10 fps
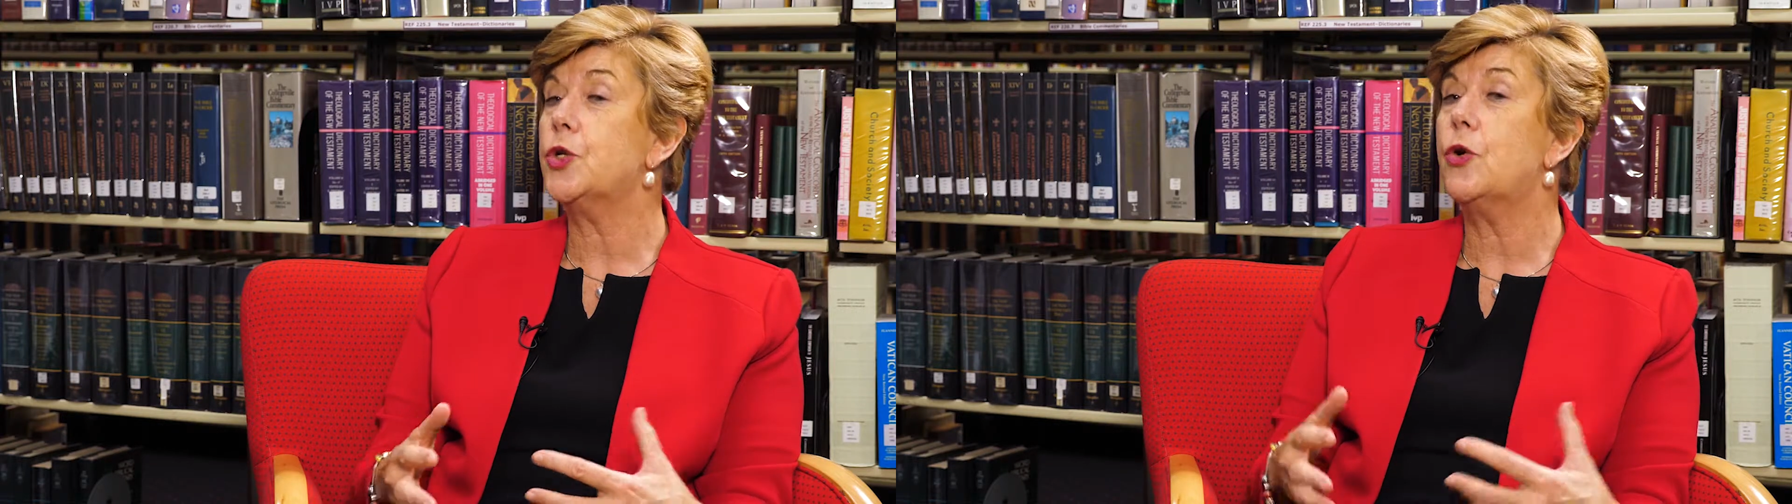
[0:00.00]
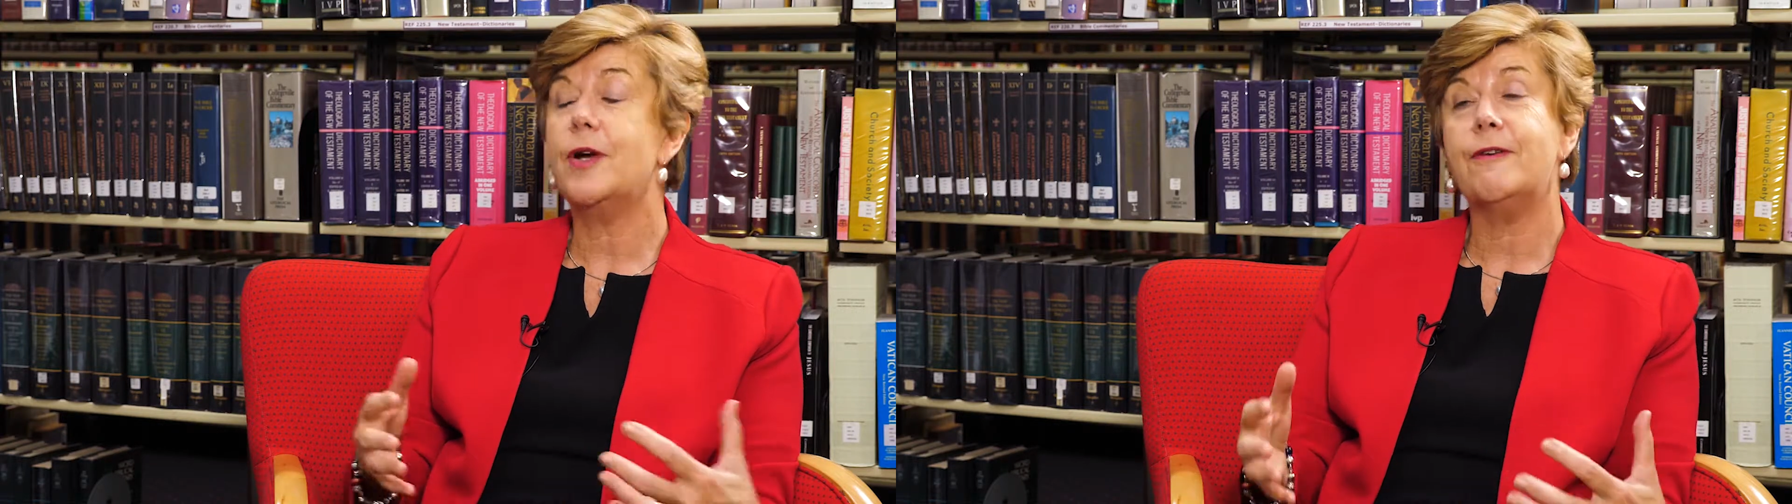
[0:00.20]

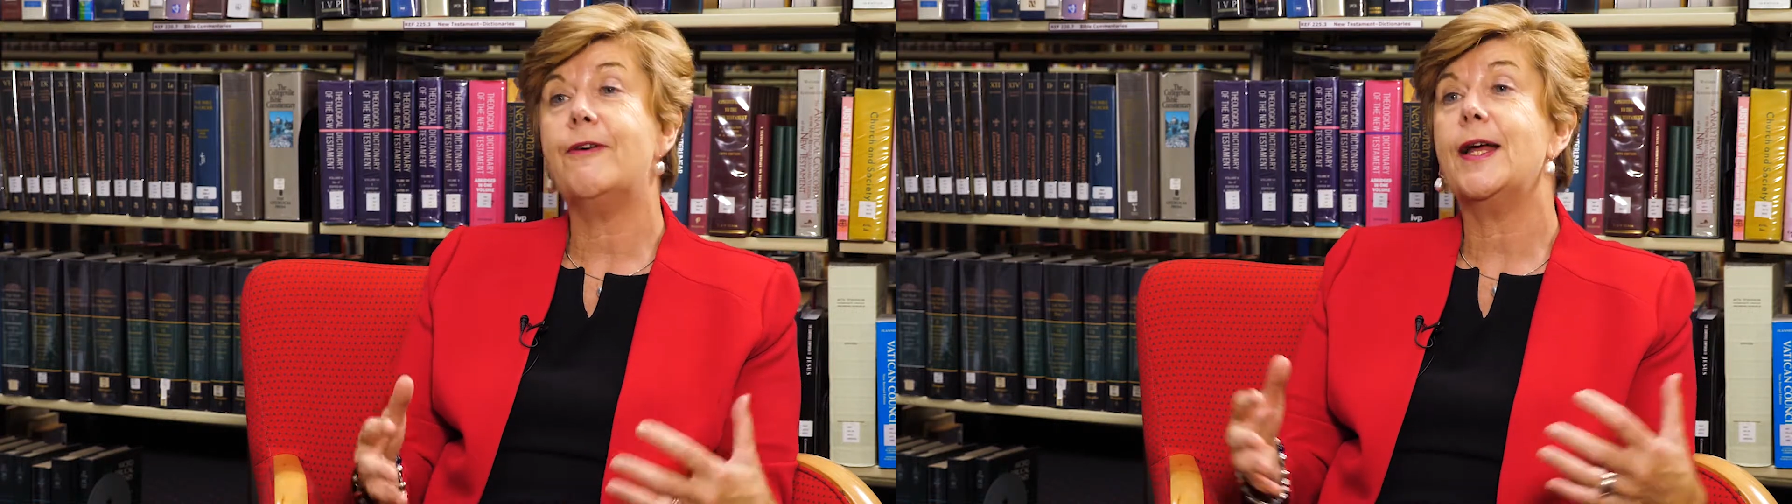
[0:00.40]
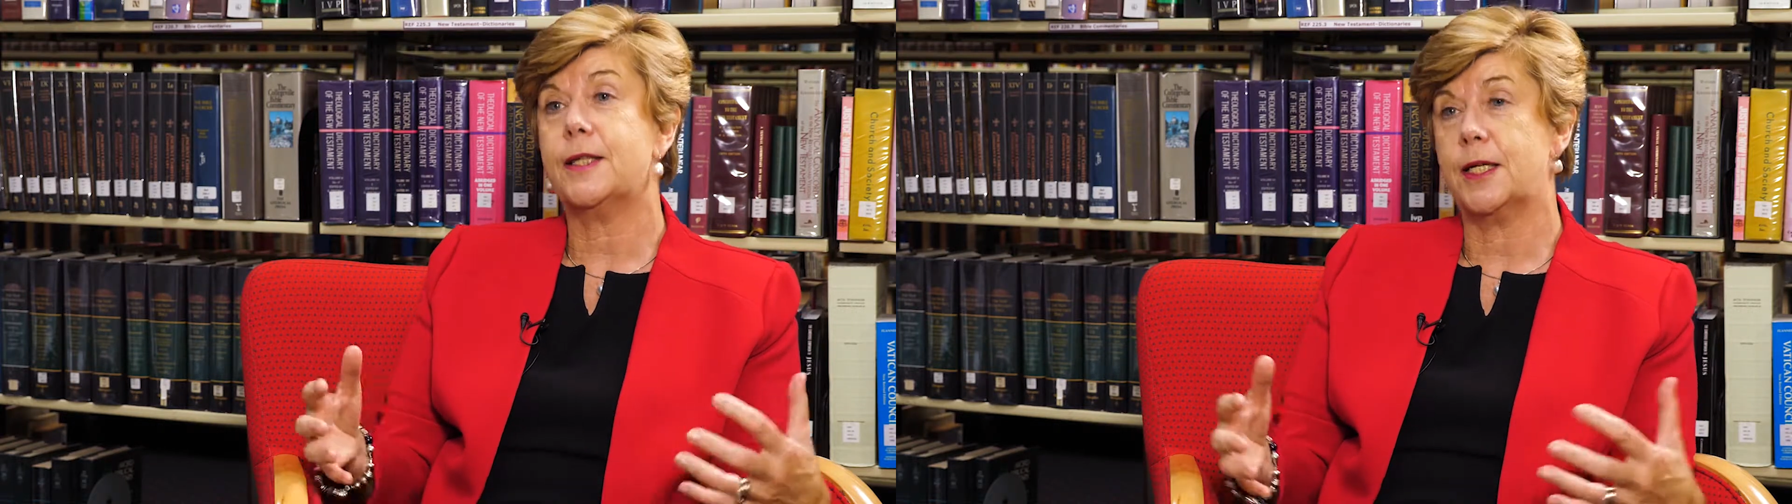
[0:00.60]
or in
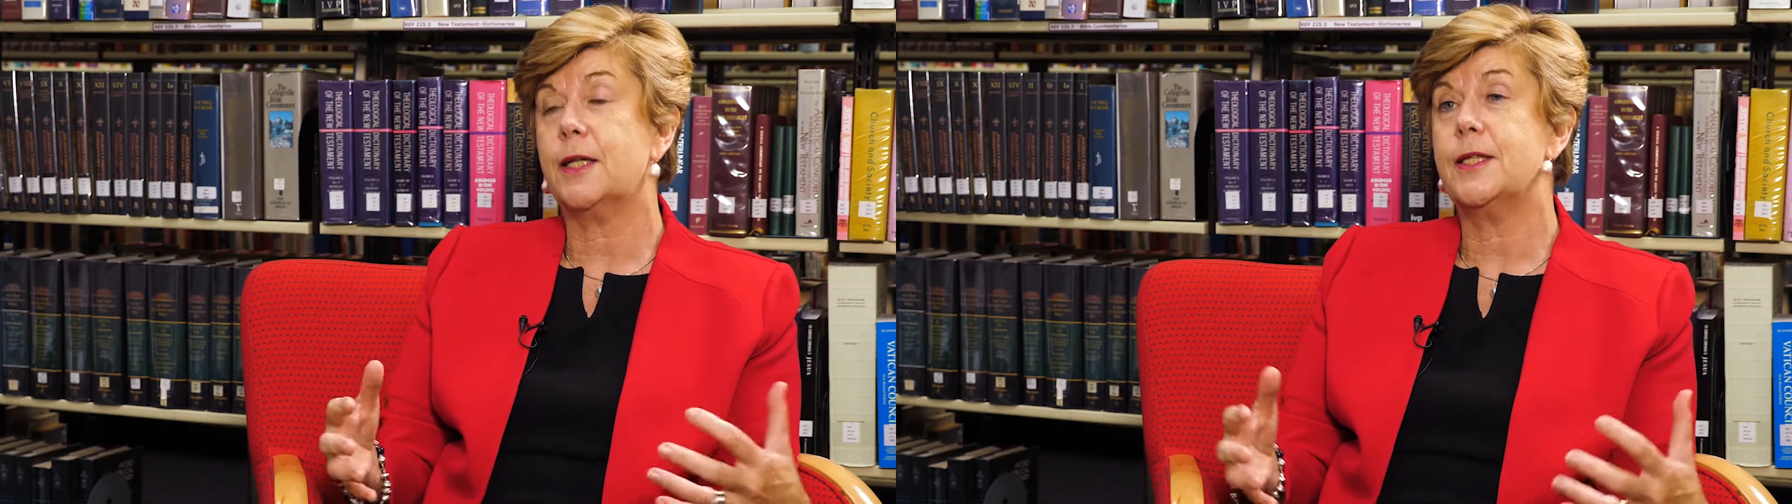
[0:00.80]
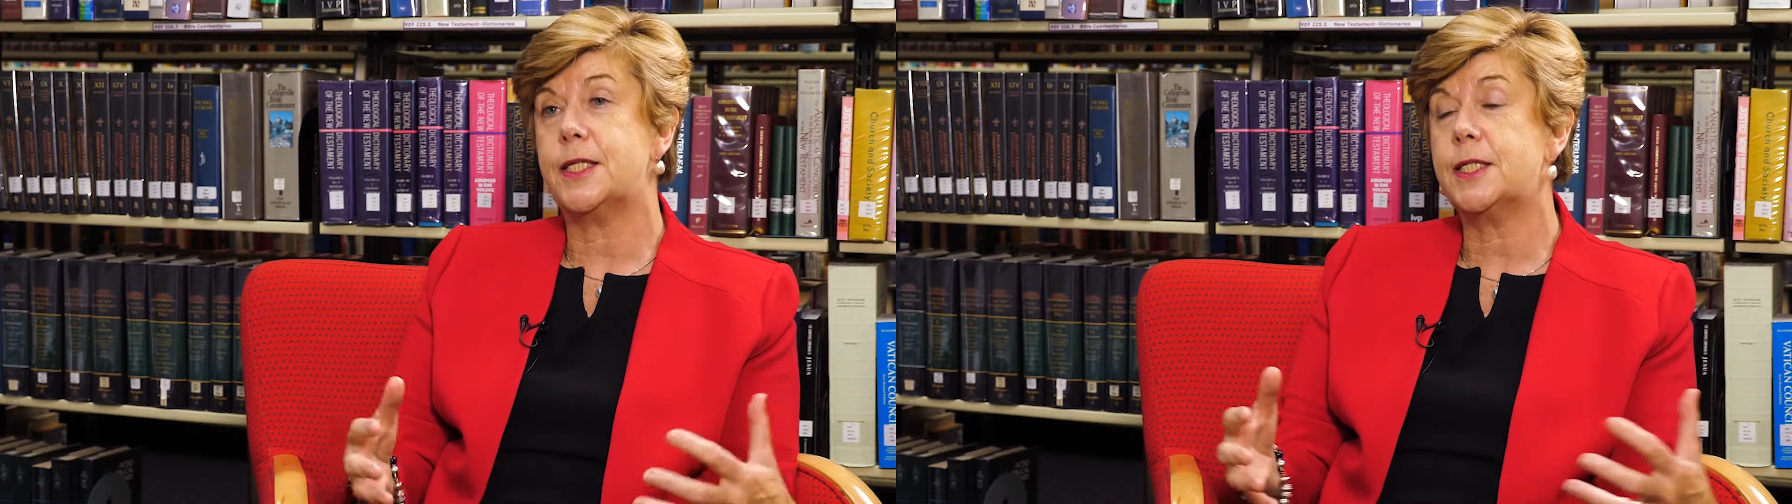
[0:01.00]
fact
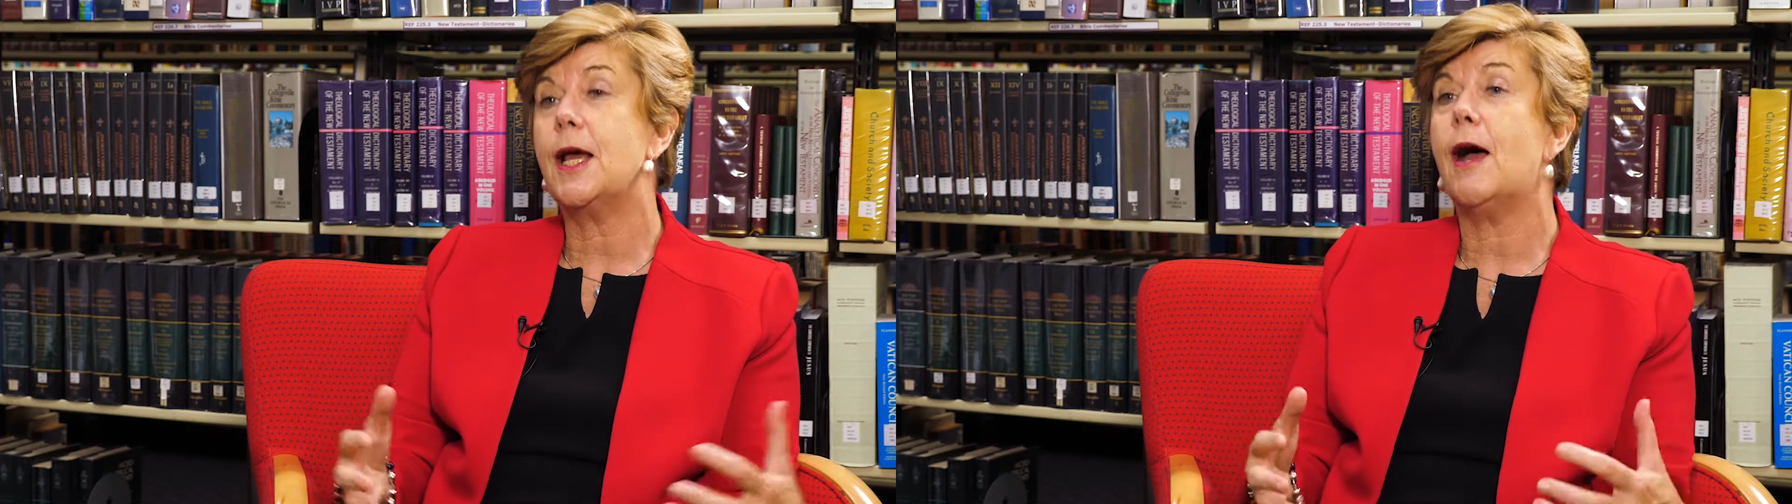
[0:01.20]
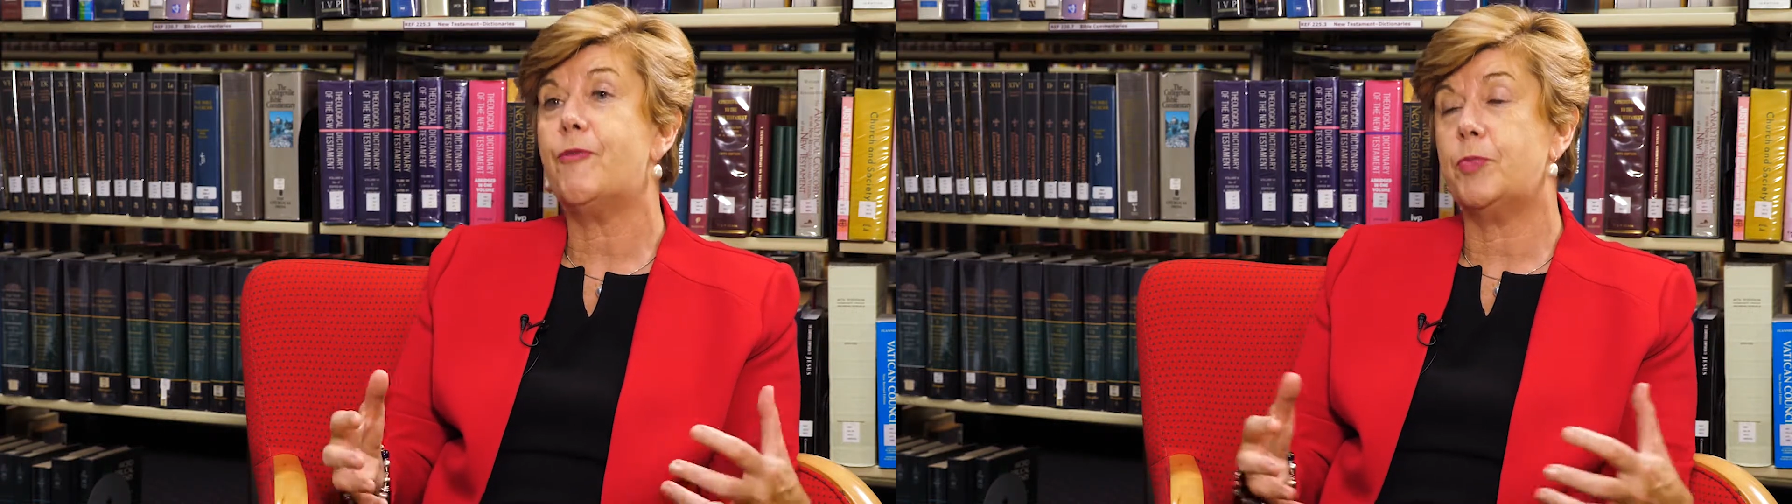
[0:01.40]
the
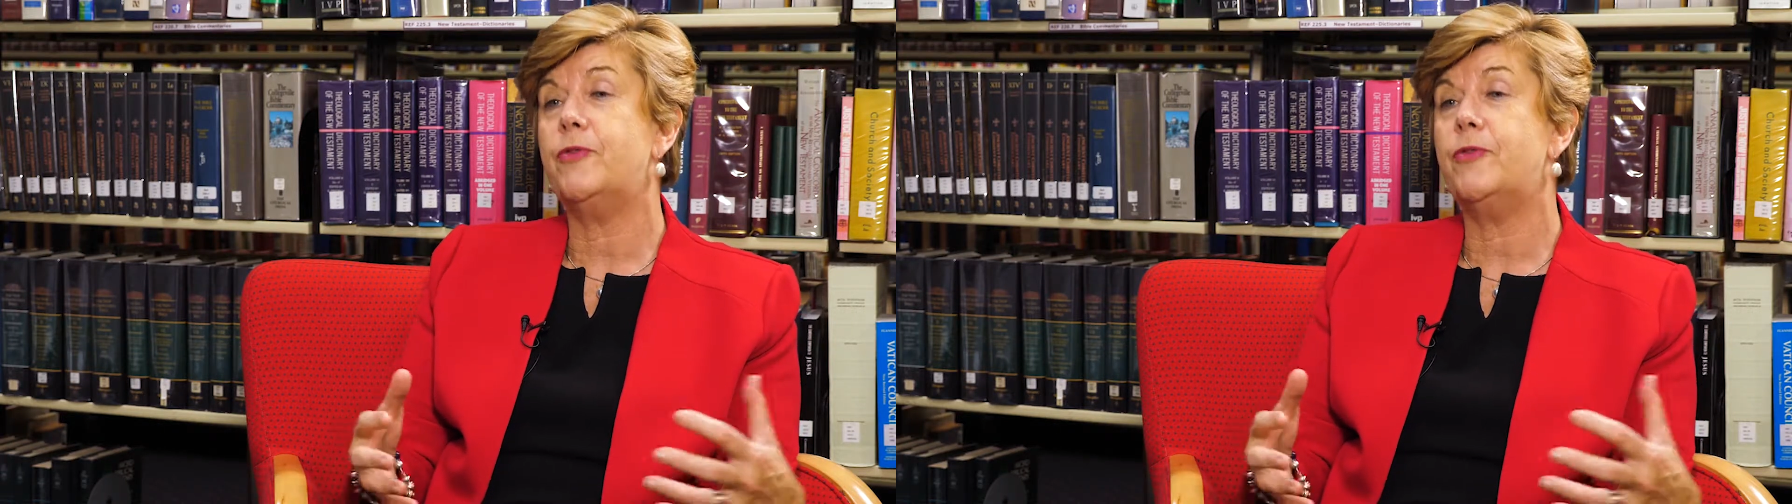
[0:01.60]
staff